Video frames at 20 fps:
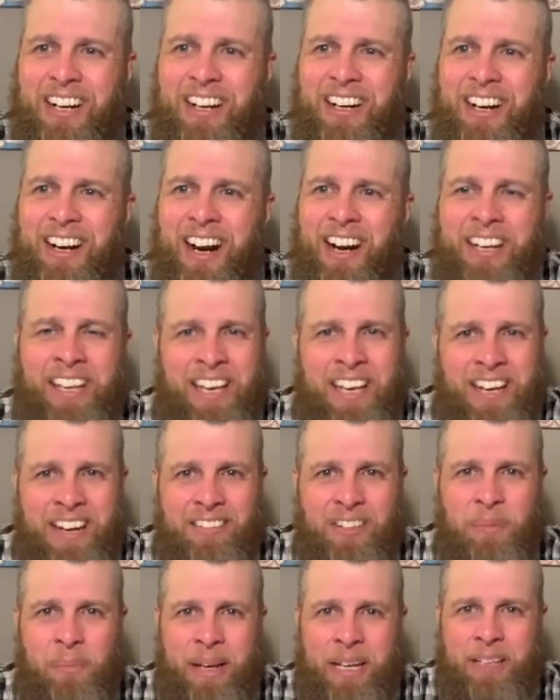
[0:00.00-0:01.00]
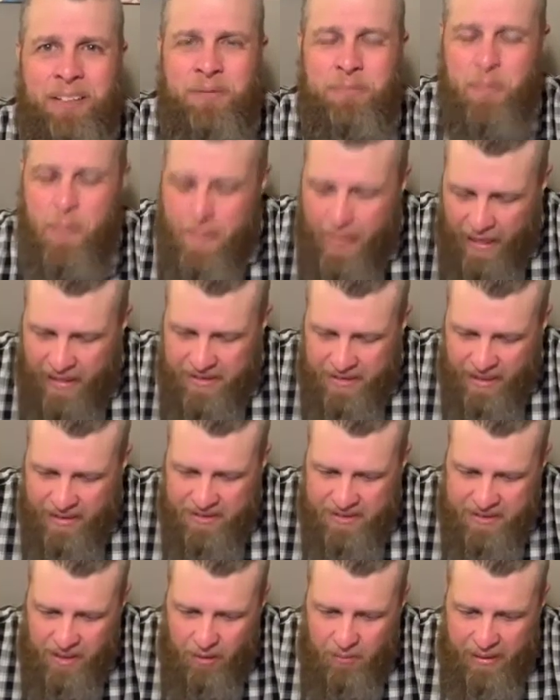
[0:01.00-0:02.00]
Are you hearing me? And
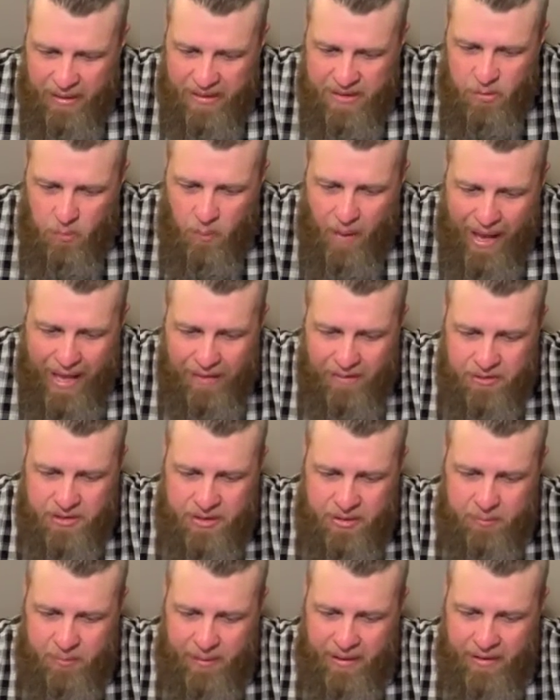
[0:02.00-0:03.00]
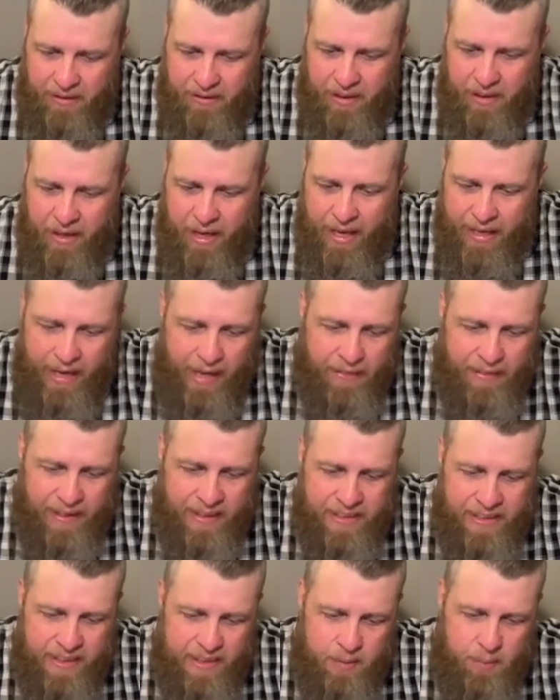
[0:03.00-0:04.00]
so it's wild to me. And I think
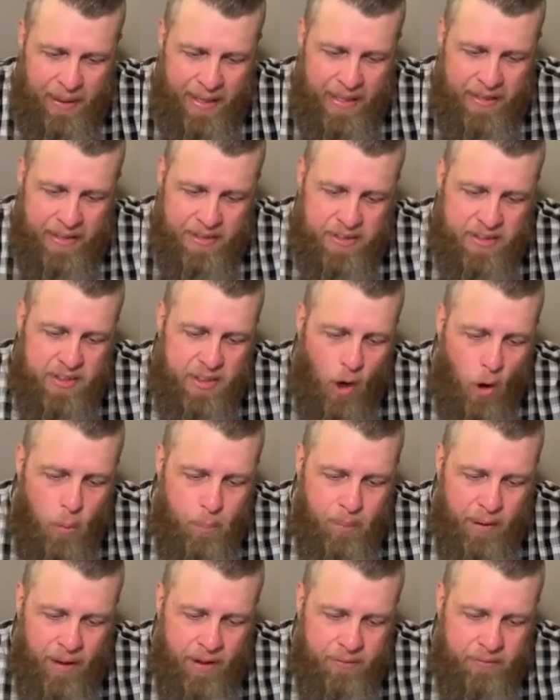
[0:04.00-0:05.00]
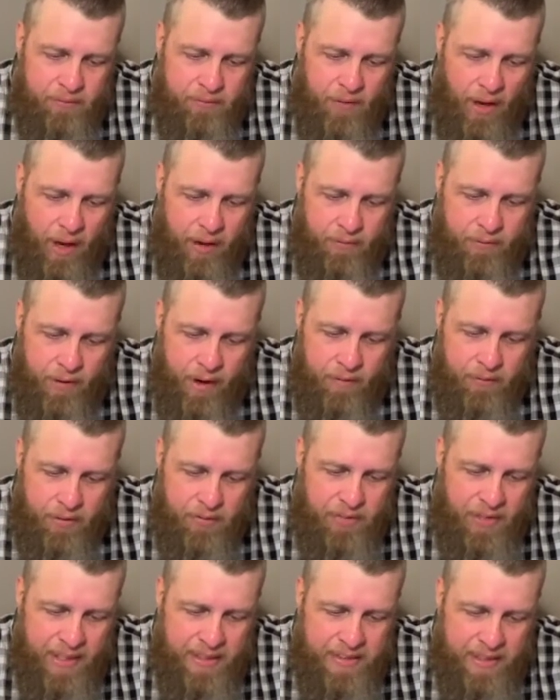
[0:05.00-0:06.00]
it's just in the scope of the
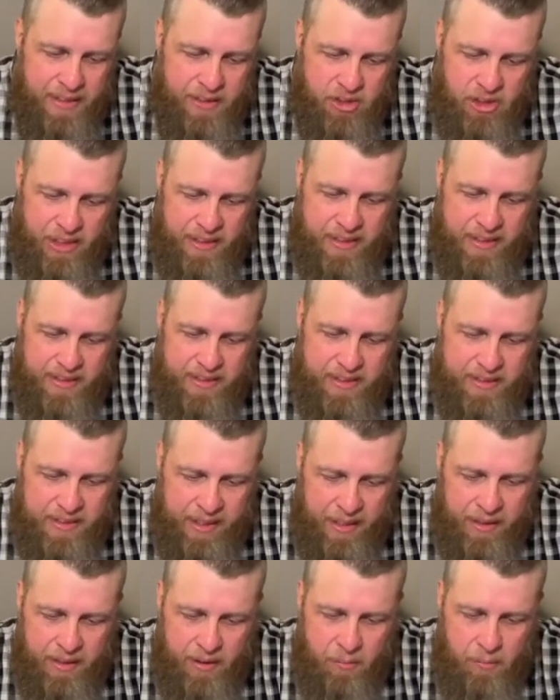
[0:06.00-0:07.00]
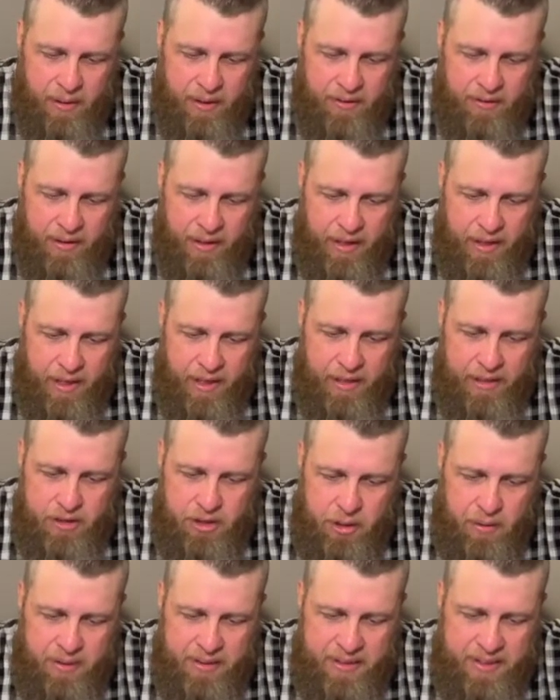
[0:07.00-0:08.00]
things that Jesus is dealing with.
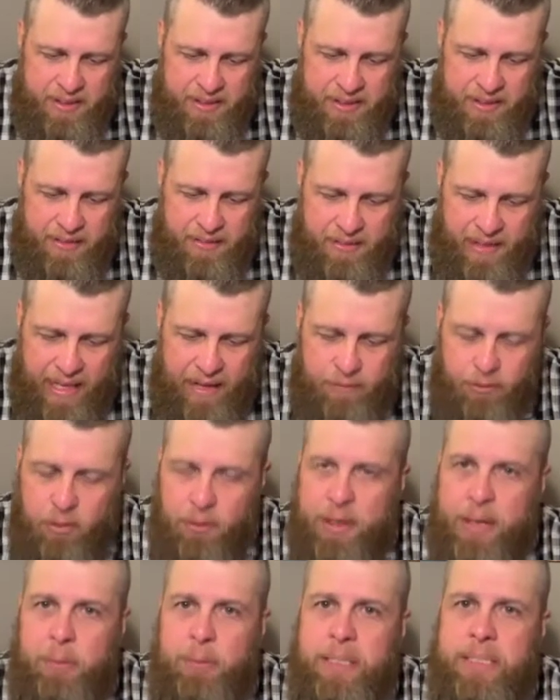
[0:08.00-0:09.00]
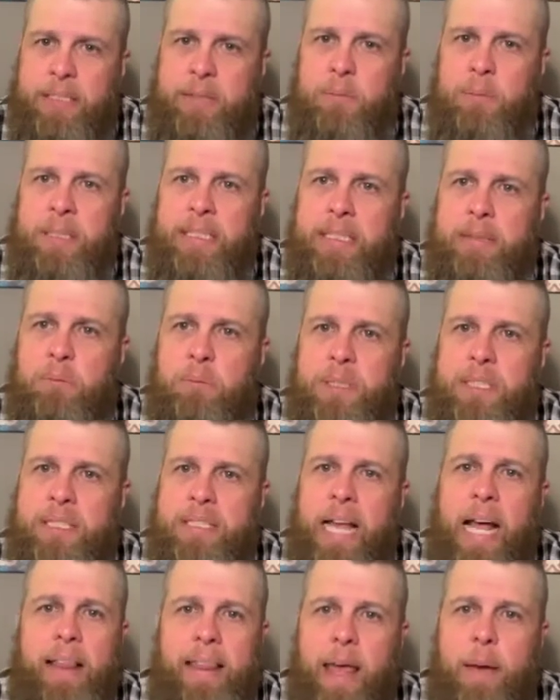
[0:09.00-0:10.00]
Judas's thievery was
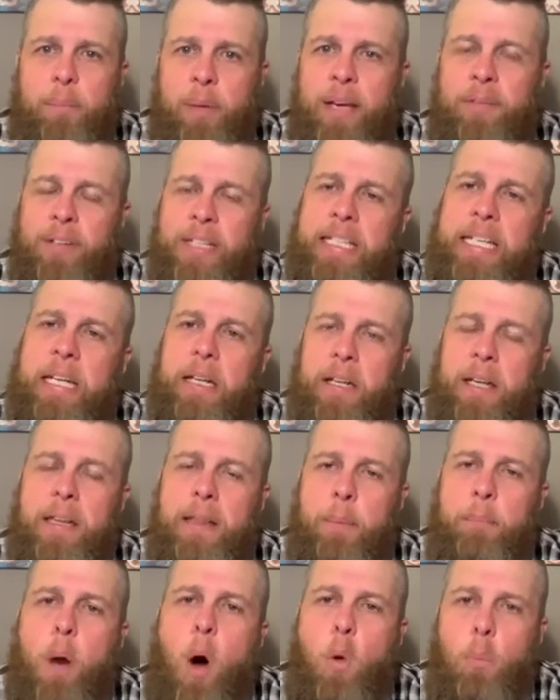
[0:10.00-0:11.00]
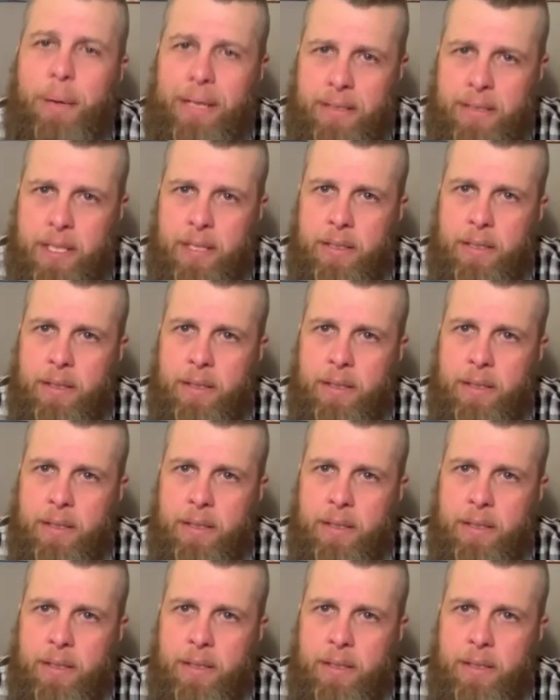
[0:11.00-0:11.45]
not that big of a deal in the moment.